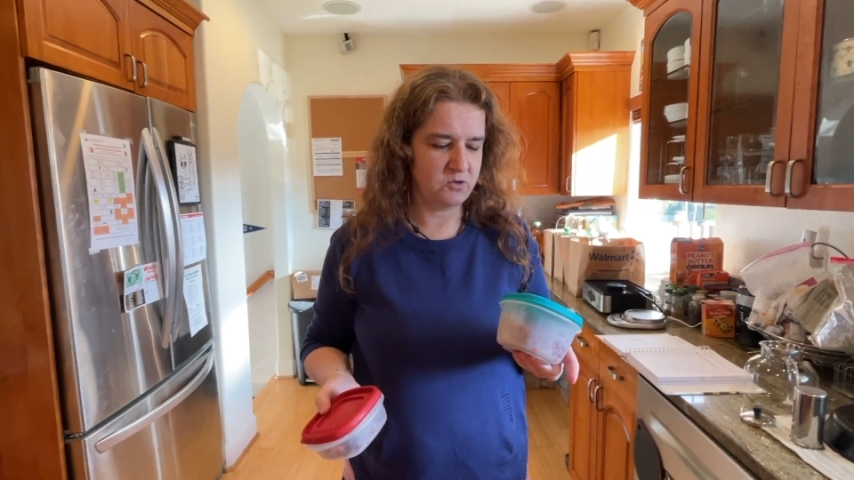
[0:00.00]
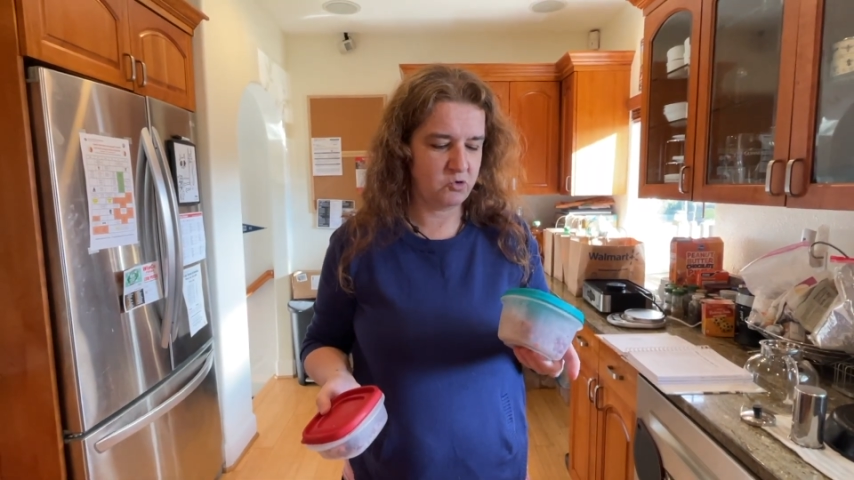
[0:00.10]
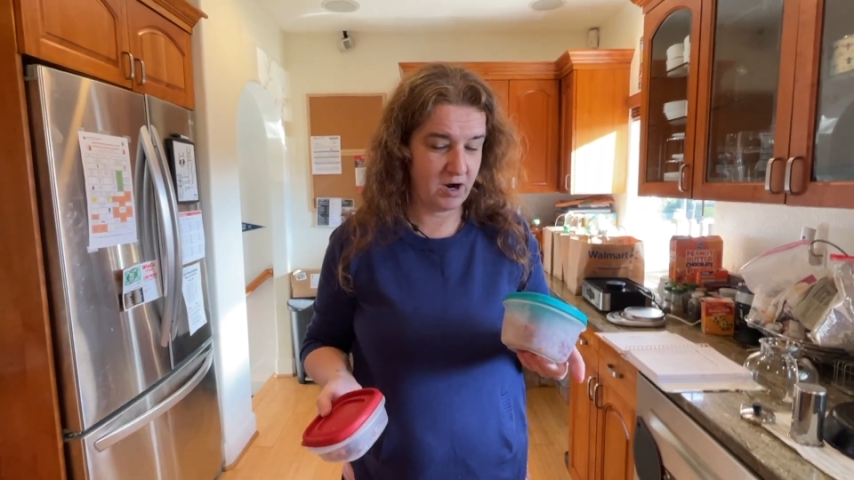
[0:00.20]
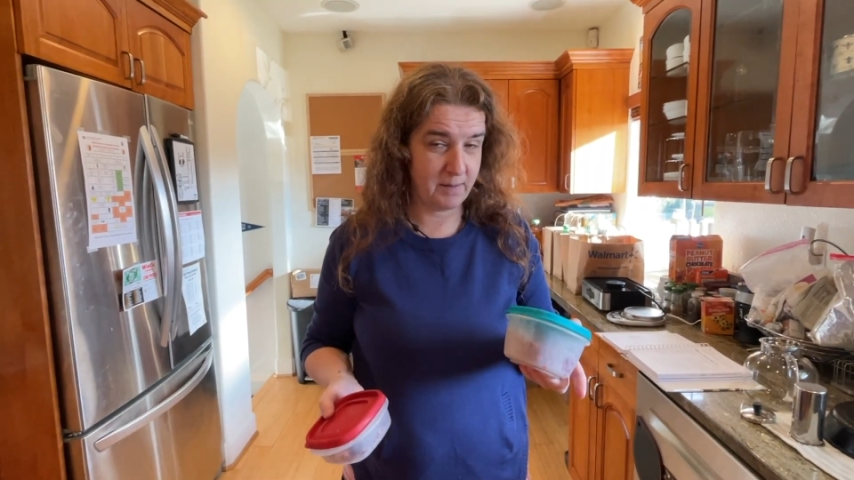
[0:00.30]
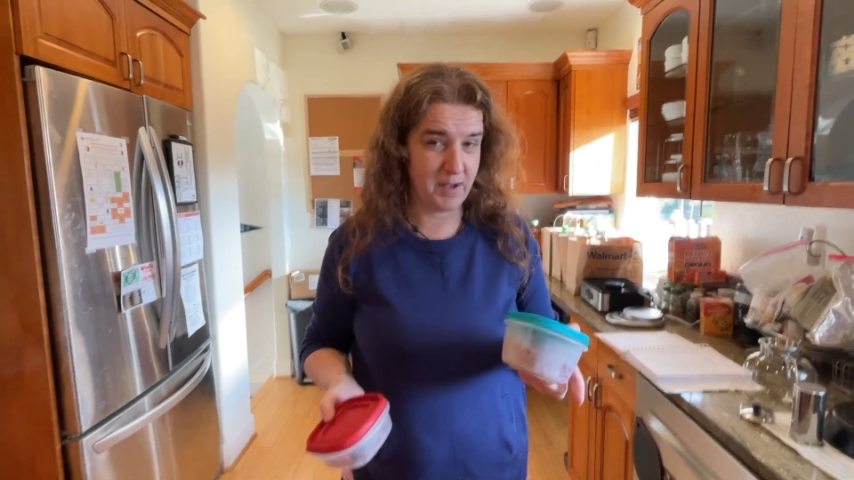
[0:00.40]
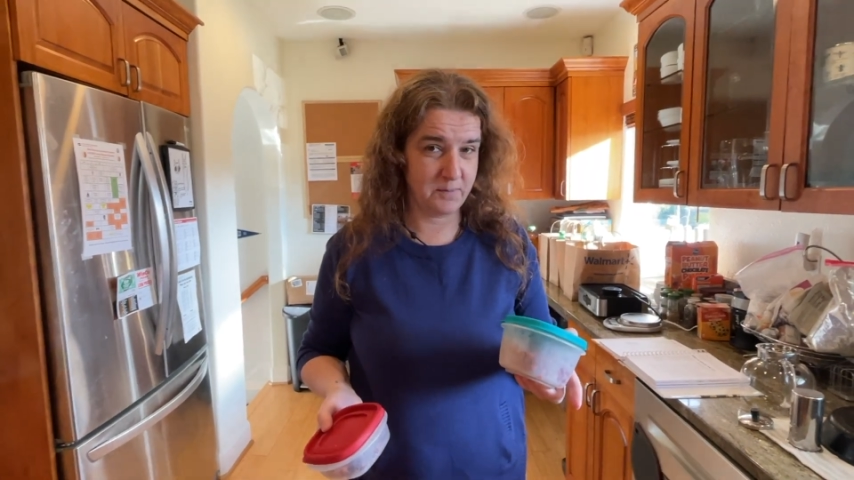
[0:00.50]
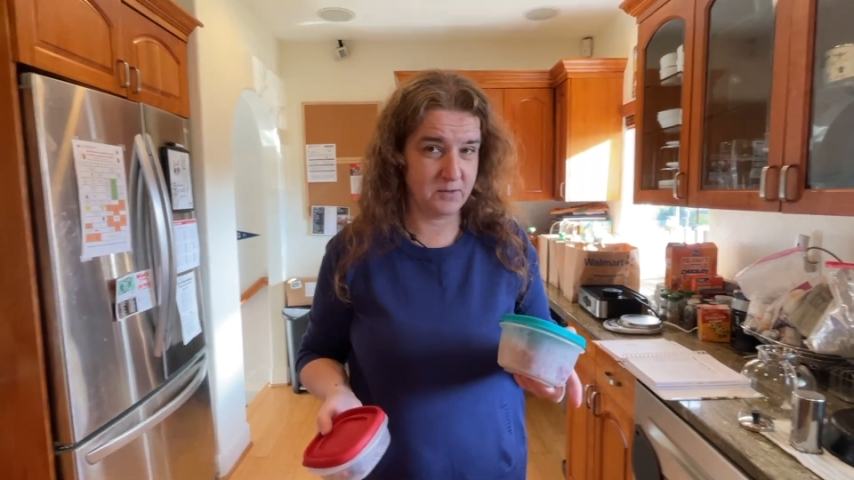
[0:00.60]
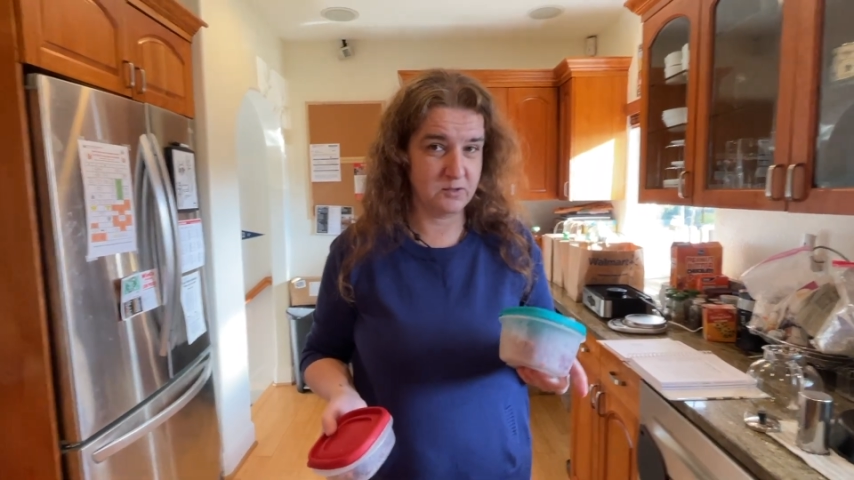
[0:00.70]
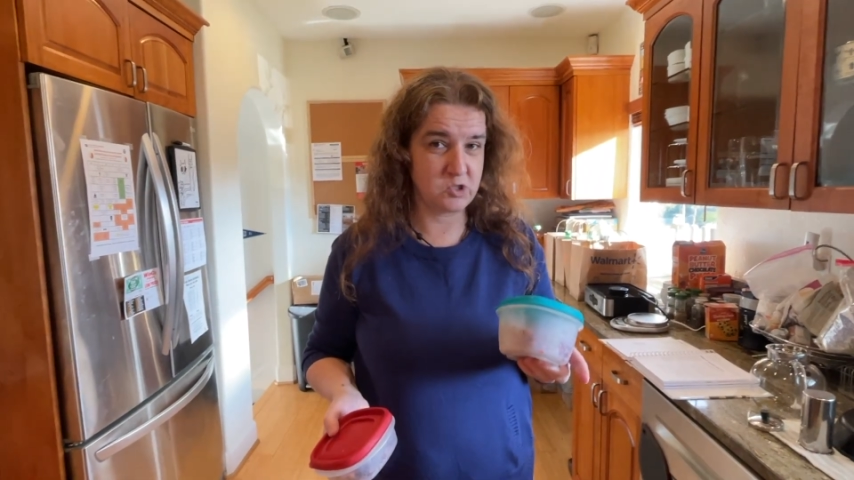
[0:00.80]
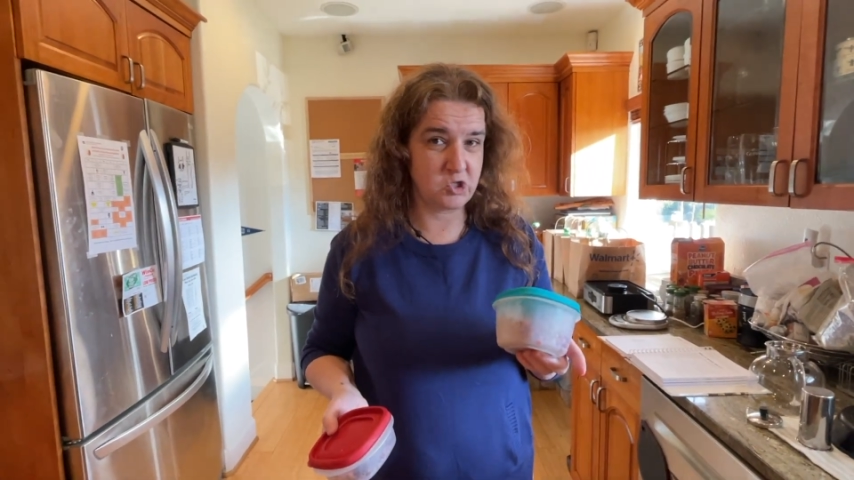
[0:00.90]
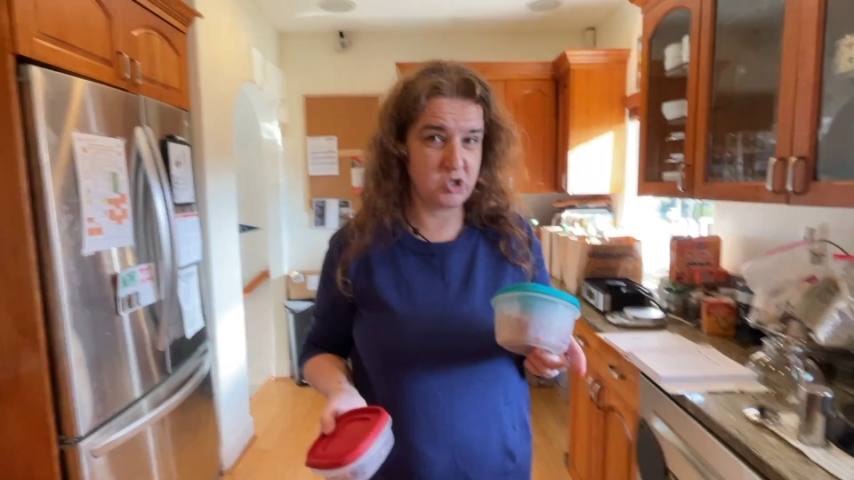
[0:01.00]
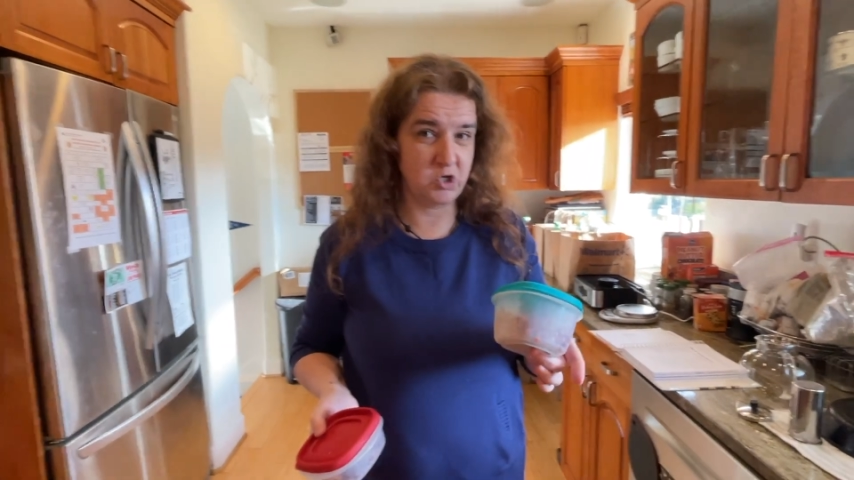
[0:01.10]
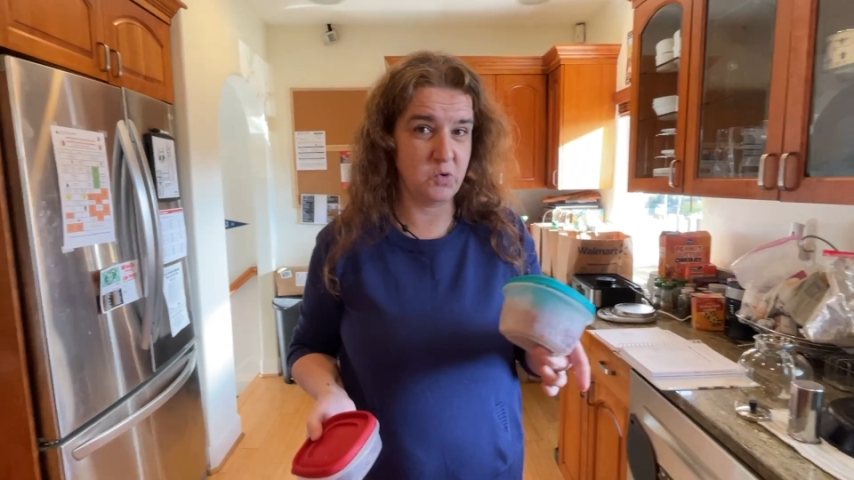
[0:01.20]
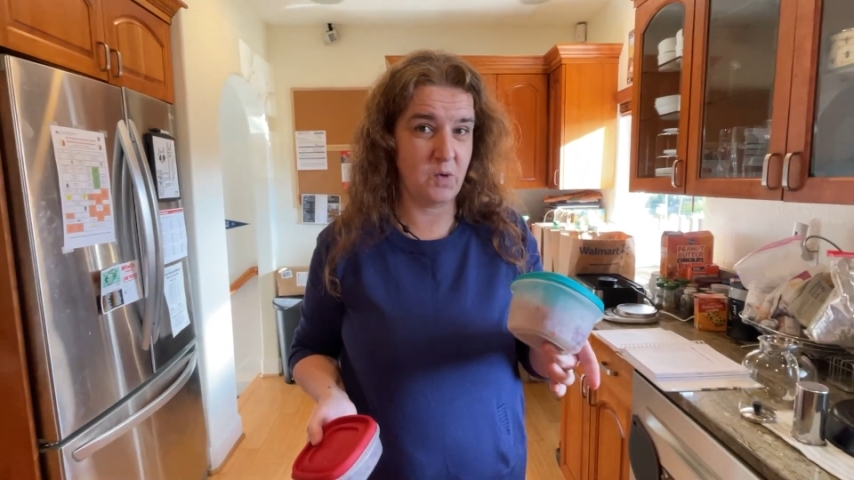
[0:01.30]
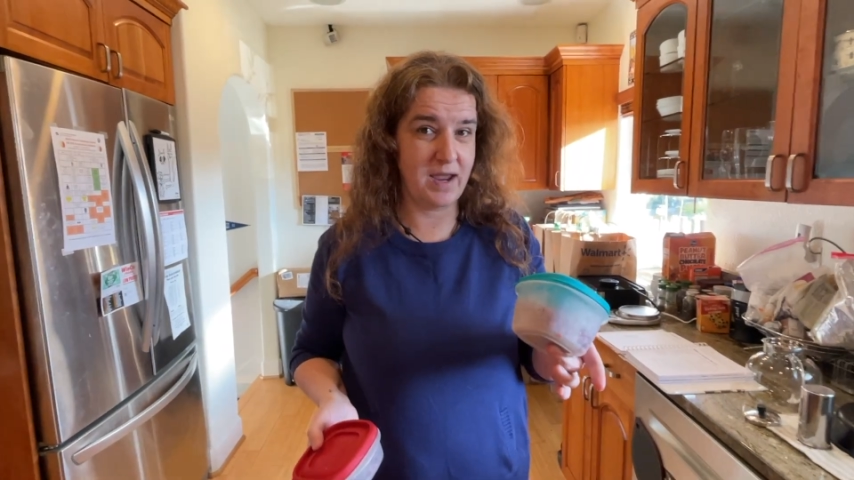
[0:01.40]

crabapples to